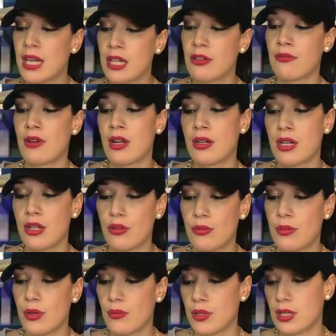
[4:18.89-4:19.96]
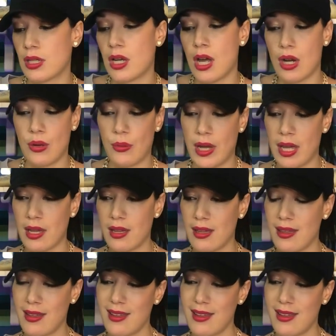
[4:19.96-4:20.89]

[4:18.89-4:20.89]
played around a little bit with the colorway.